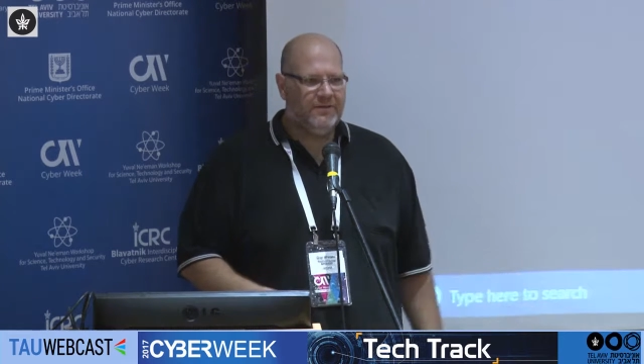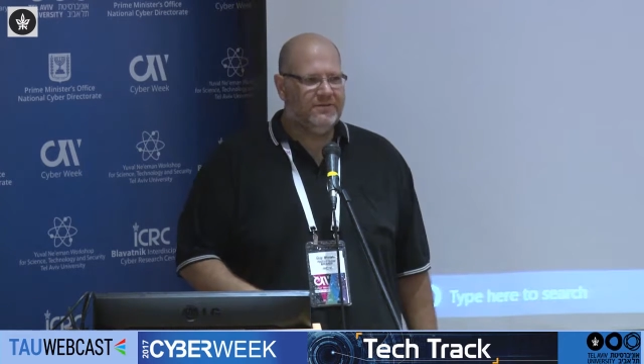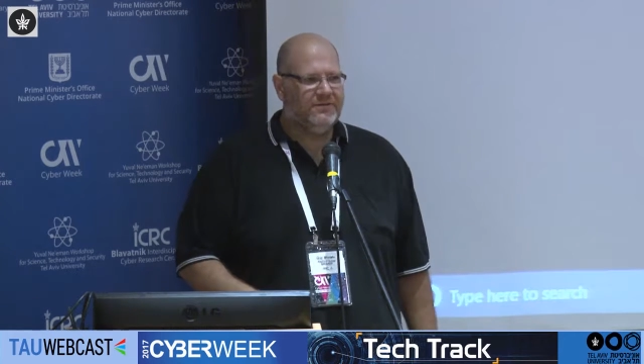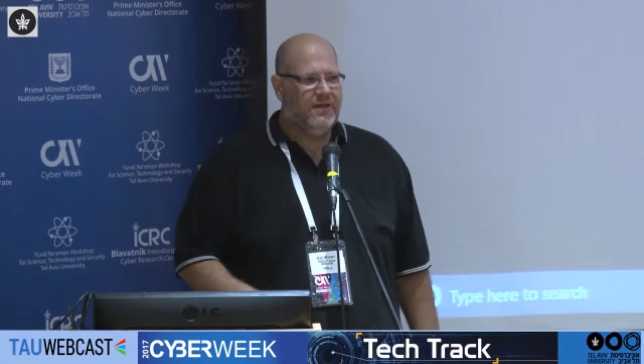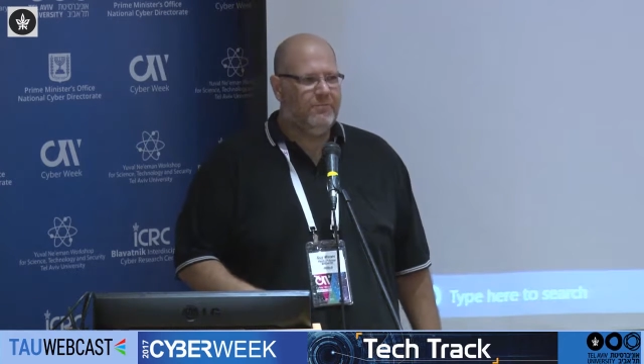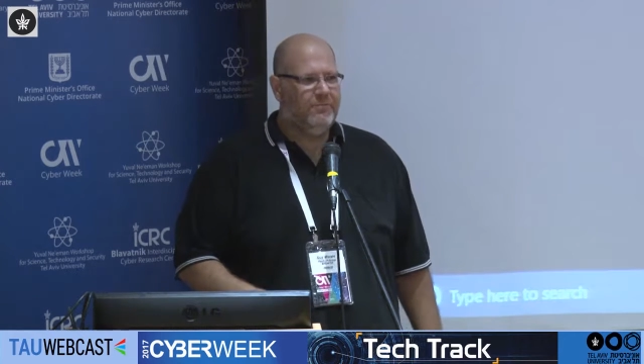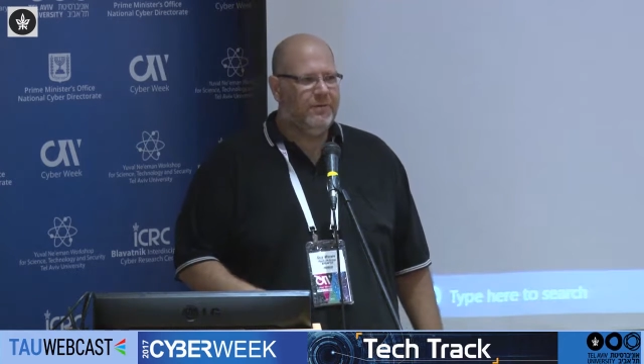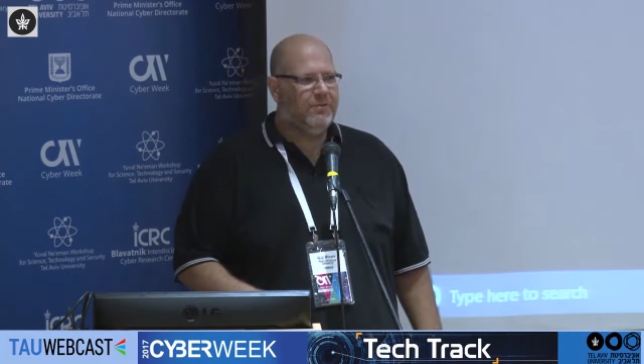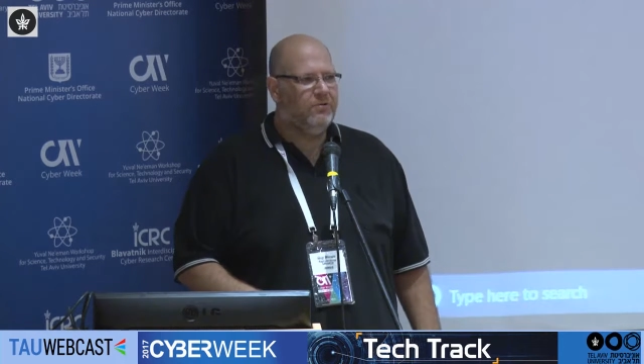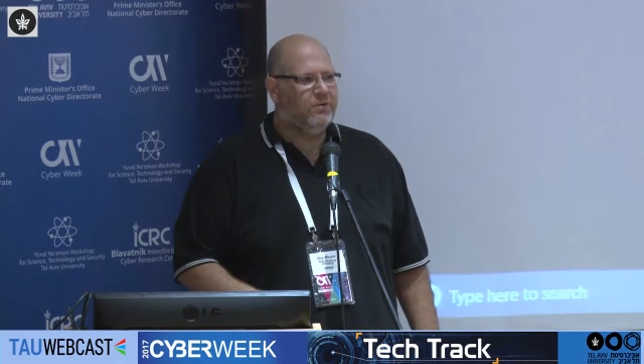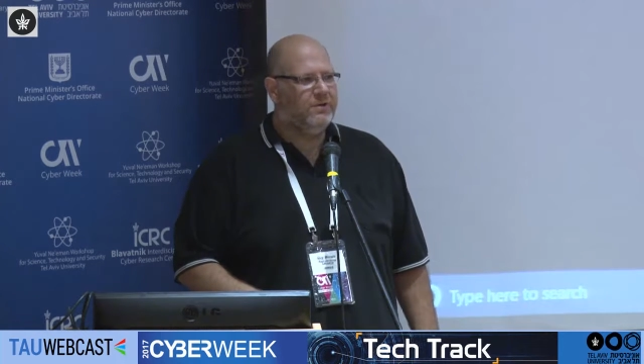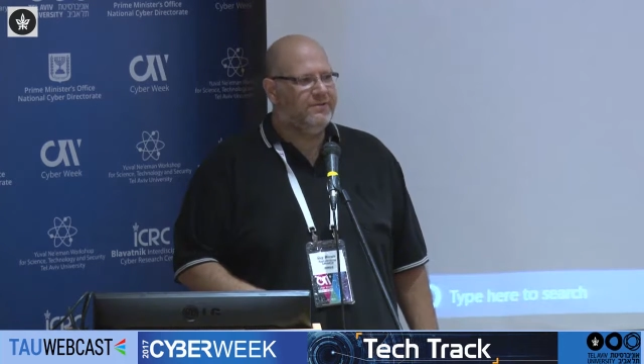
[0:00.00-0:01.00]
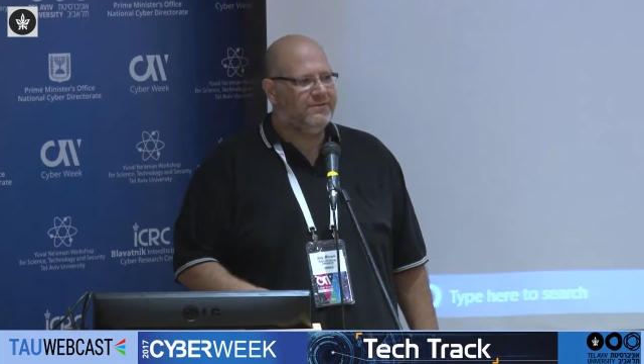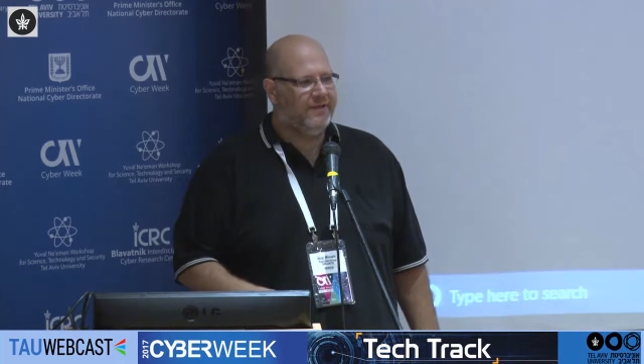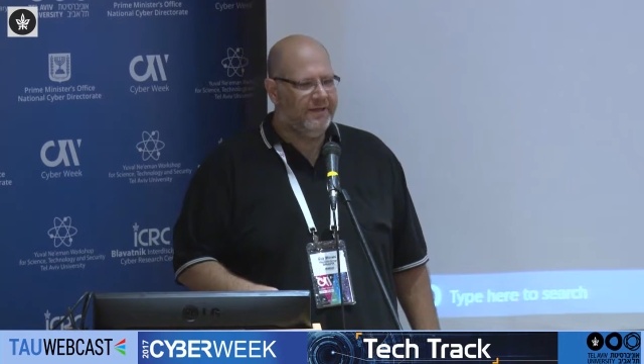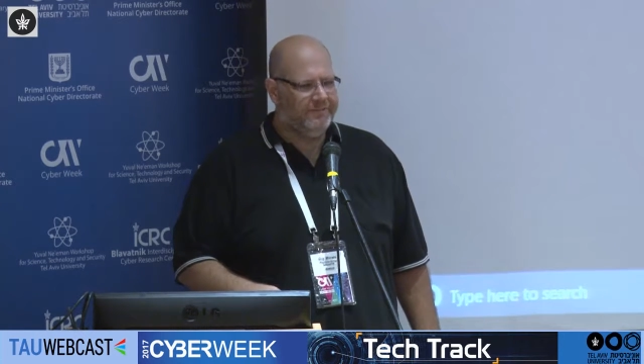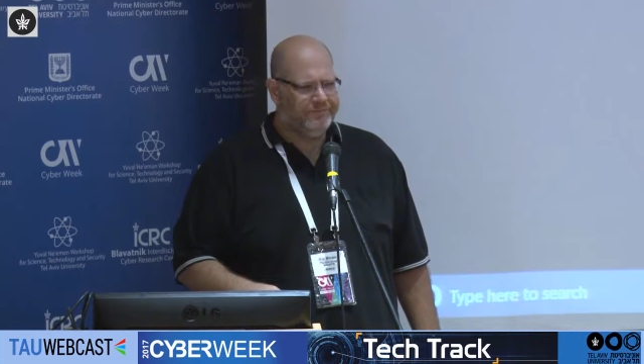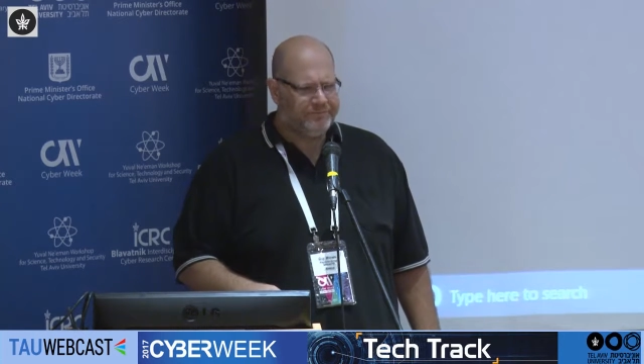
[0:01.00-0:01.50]
Some people will
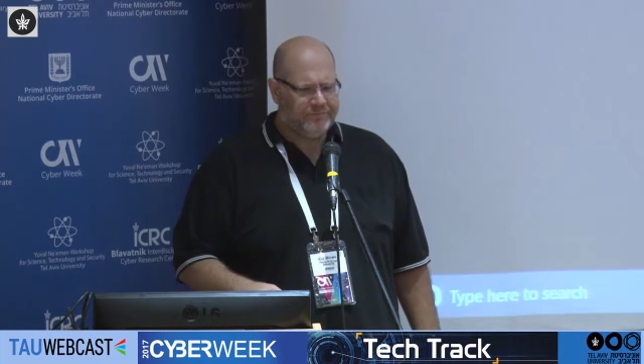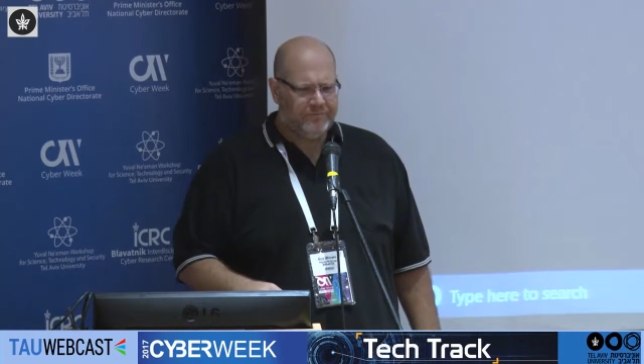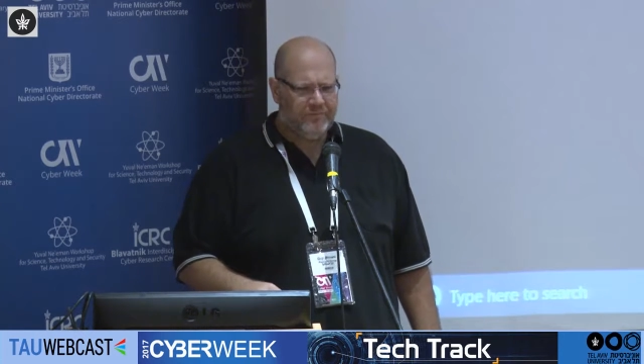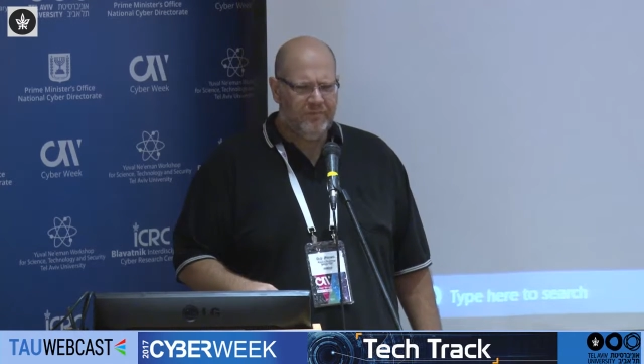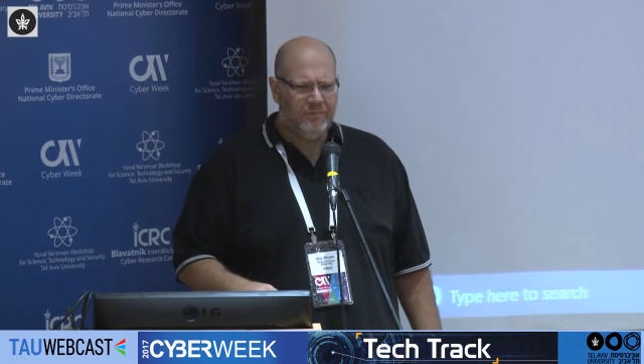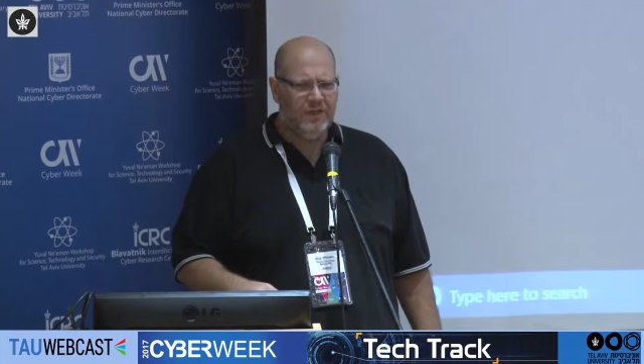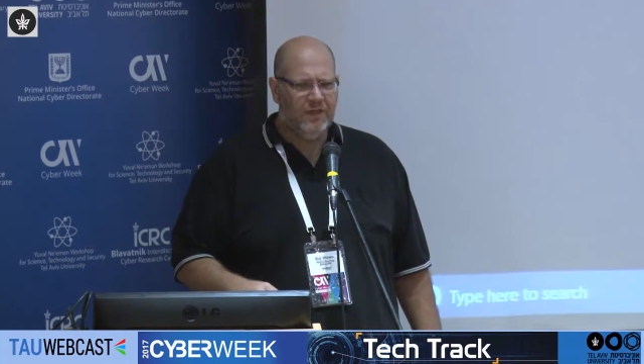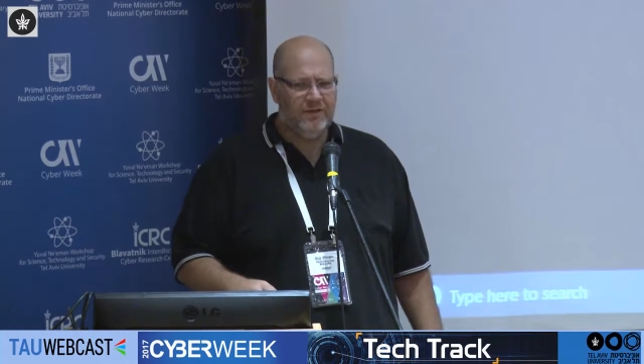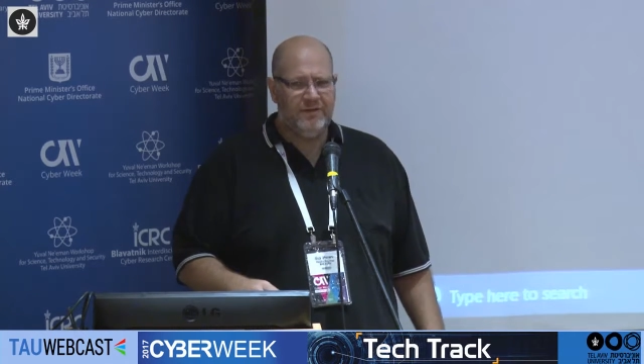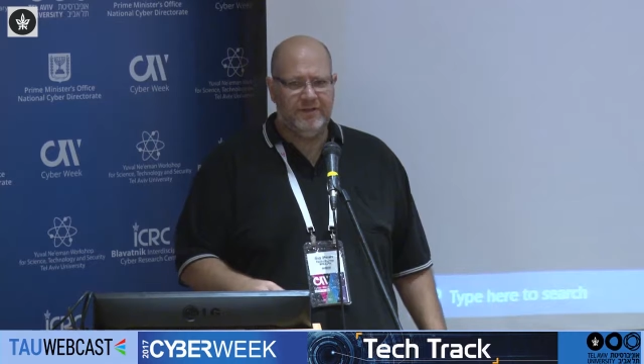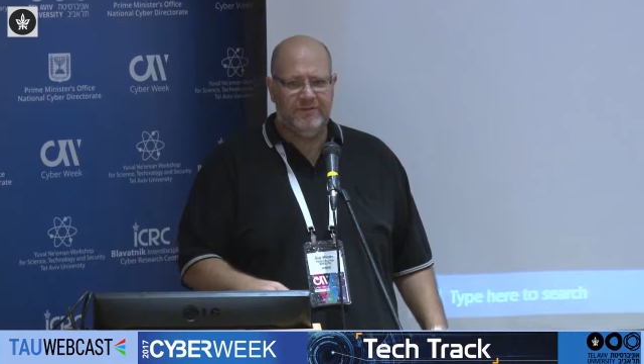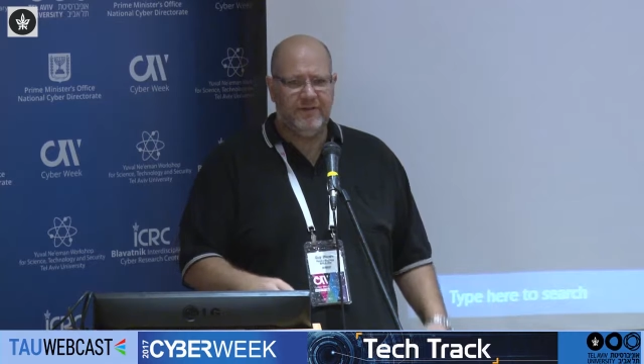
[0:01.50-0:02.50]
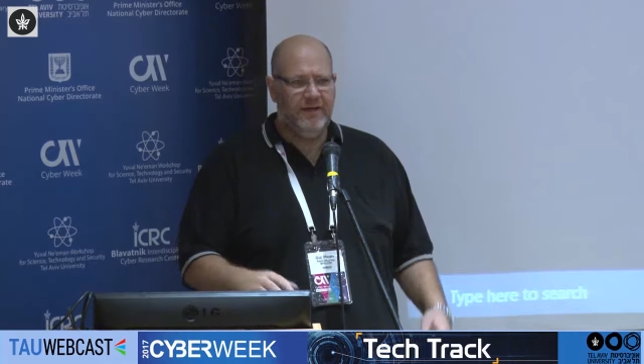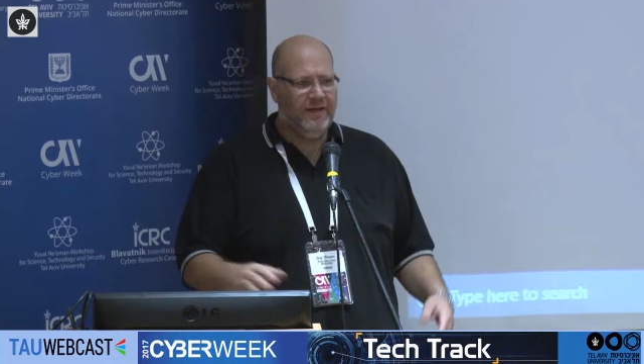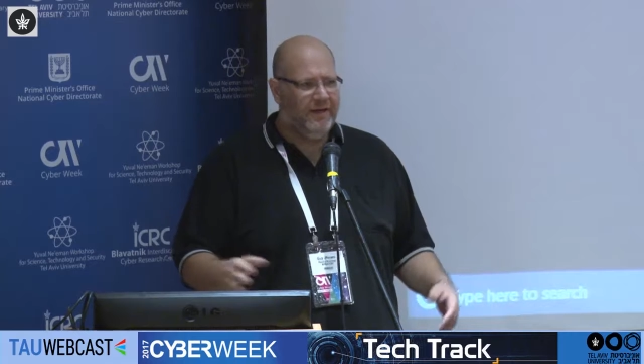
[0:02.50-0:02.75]
say that uh, uh,